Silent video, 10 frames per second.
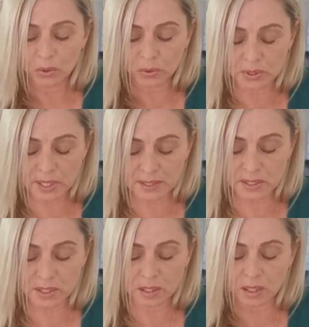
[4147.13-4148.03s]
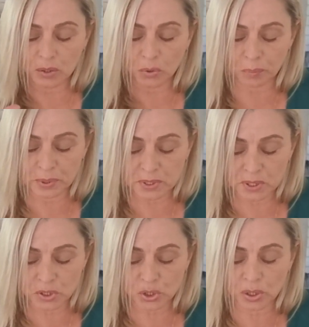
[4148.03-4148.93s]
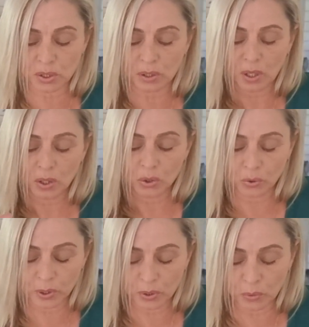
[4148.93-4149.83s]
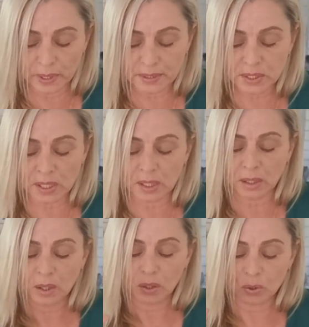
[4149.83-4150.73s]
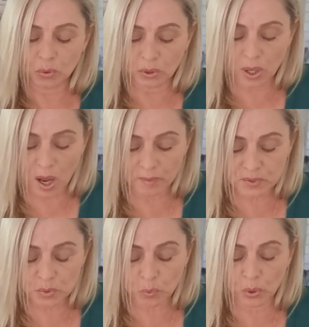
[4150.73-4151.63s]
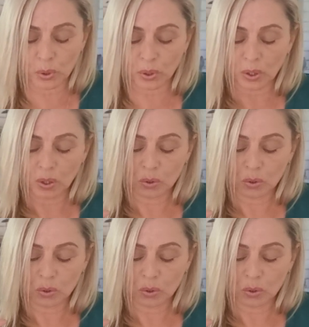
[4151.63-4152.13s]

your destiny, your position, your anointing, your life's work,